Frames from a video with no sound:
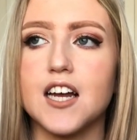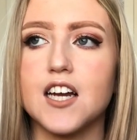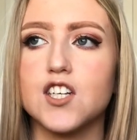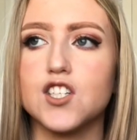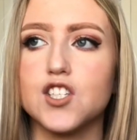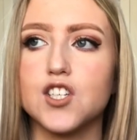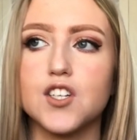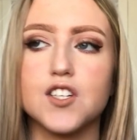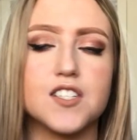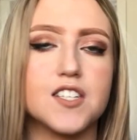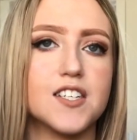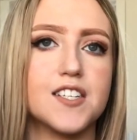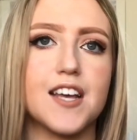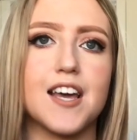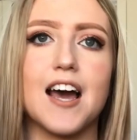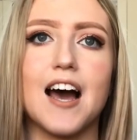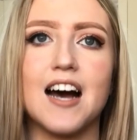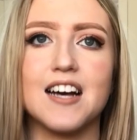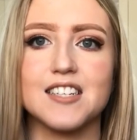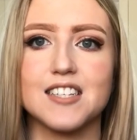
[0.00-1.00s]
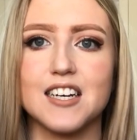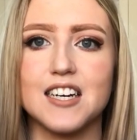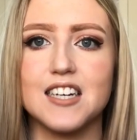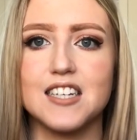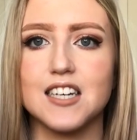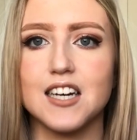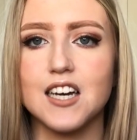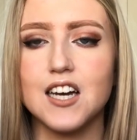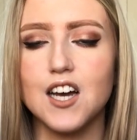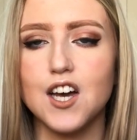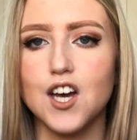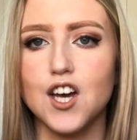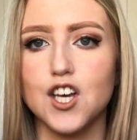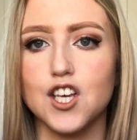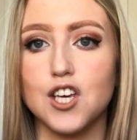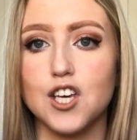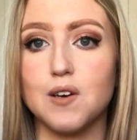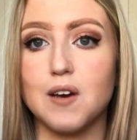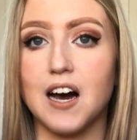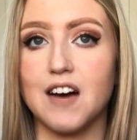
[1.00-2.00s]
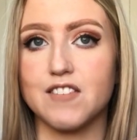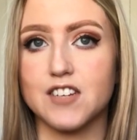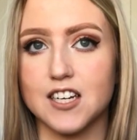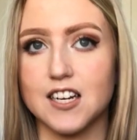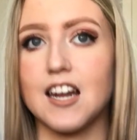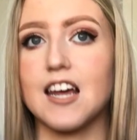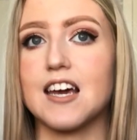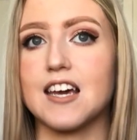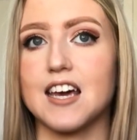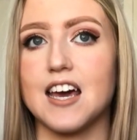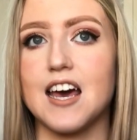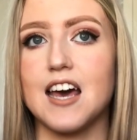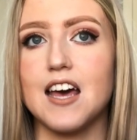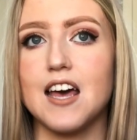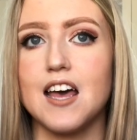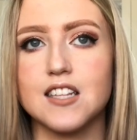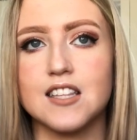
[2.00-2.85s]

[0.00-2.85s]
and as soon as you see a hazard you have to click it.